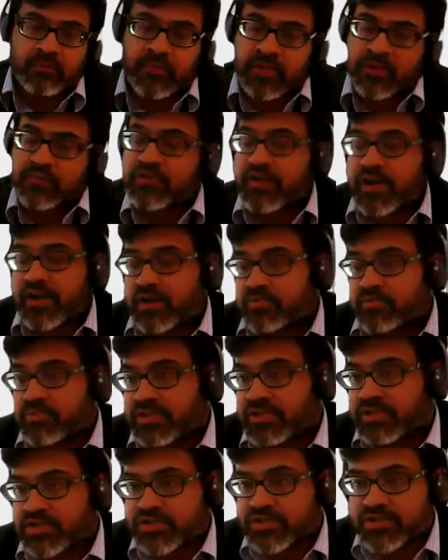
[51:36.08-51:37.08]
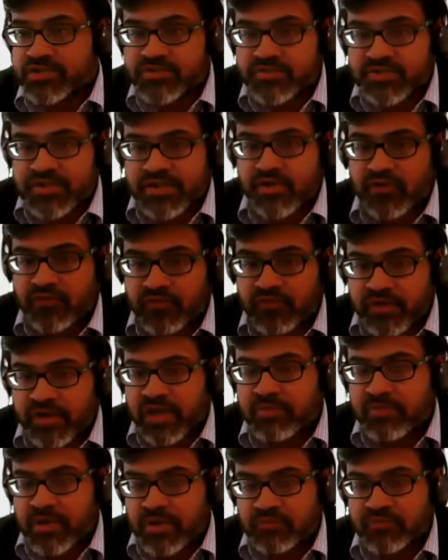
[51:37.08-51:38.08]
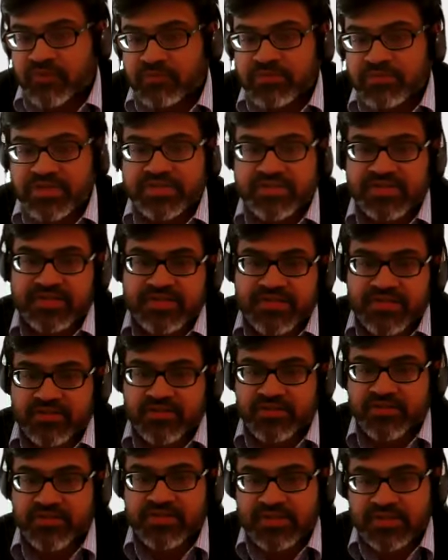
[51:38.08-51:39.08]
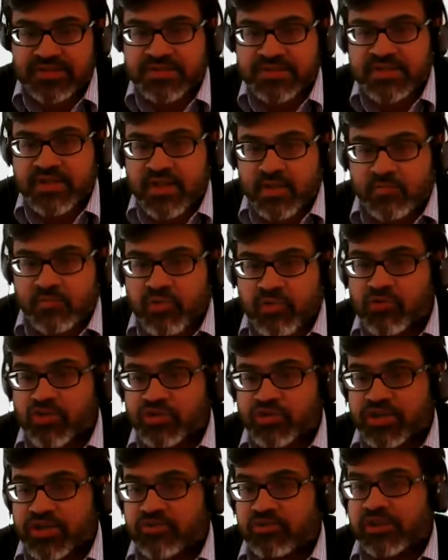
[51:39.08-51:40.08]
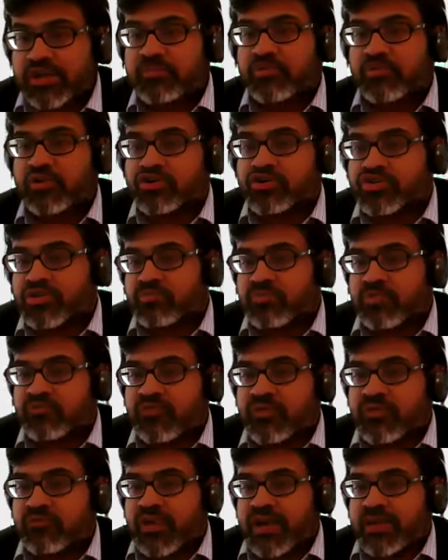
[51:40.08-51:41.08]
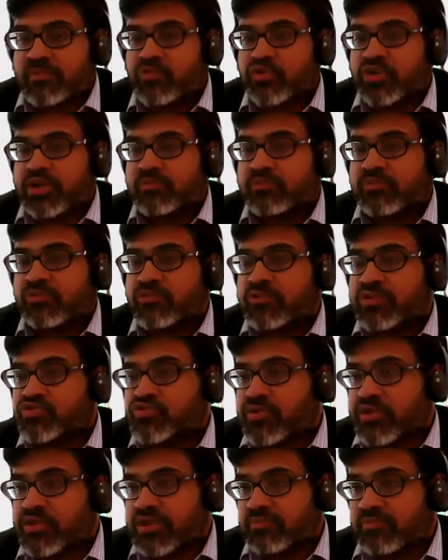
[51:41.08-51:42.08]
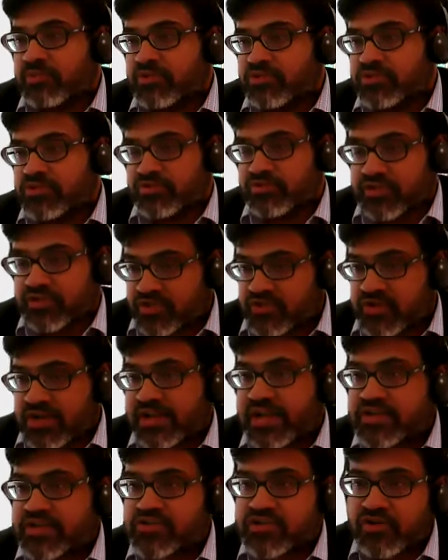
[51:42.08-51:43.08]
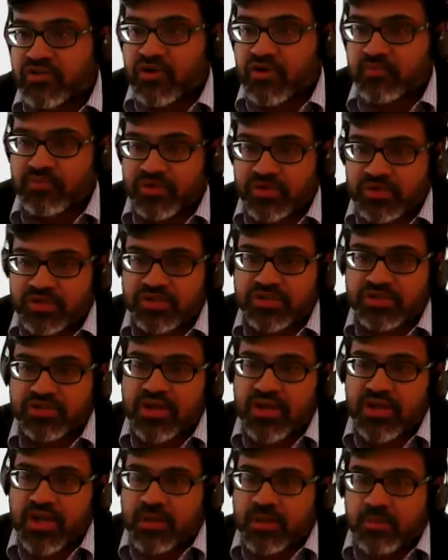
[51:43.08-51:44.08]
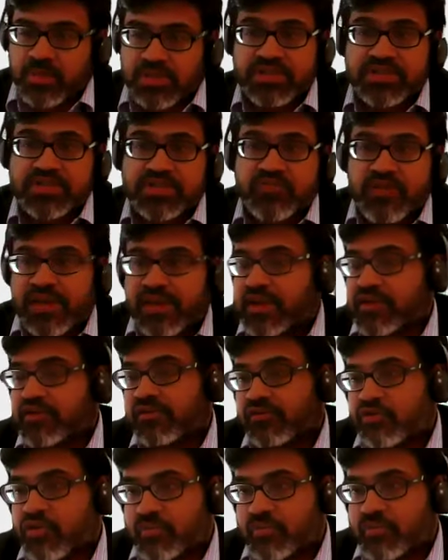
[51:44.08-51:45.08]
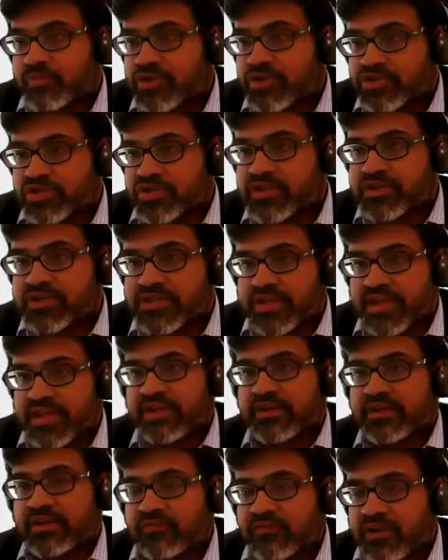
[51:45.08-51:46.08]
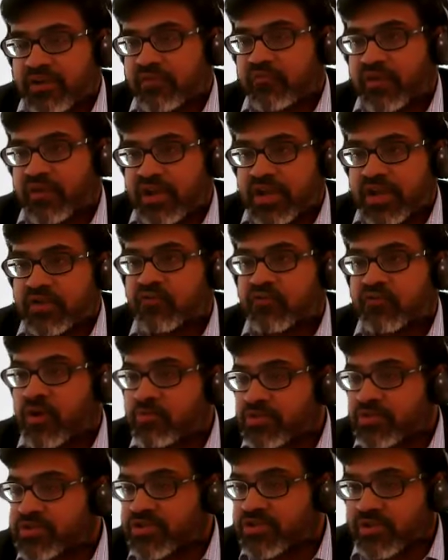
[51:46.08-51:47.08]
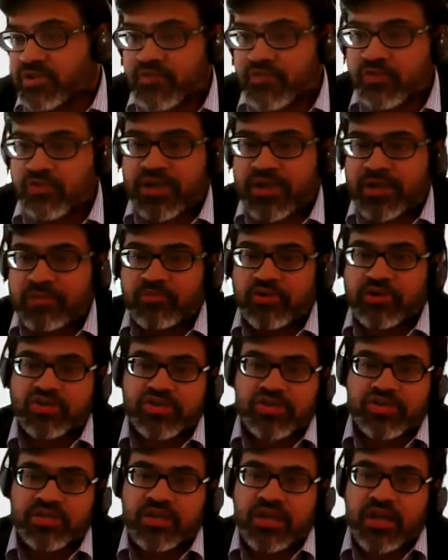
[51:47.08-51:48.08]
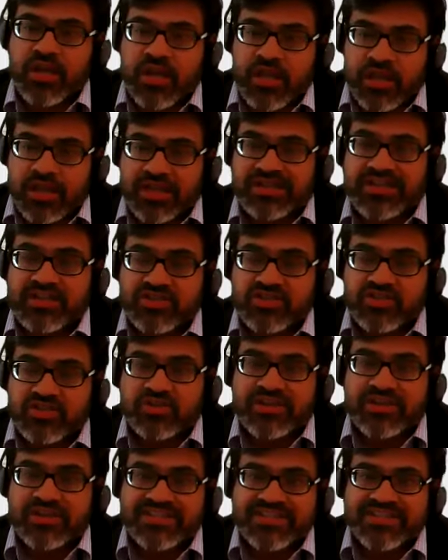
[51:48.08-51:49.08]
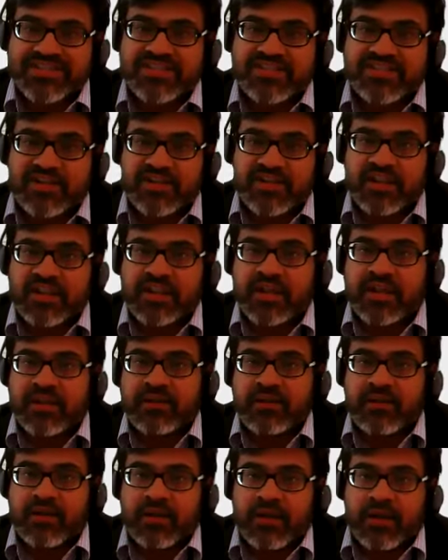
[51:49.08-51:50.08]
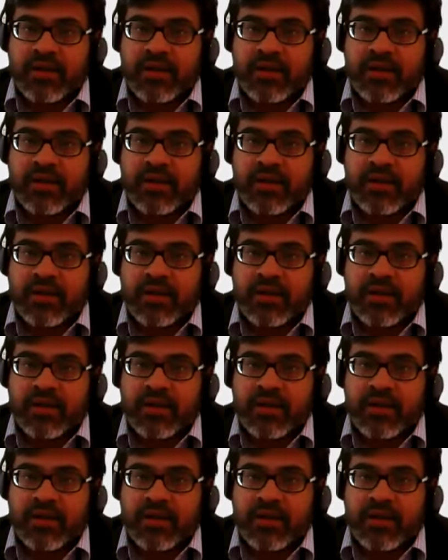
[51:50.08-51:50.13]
One of the recommendations that often come out from these discussions is promoting collaboration between WIPO, WHO, and WTO, the trilateral cooperation. But this trilateral cooperation is, again, a very, very informal sort of a collaboration. It does not necessarily,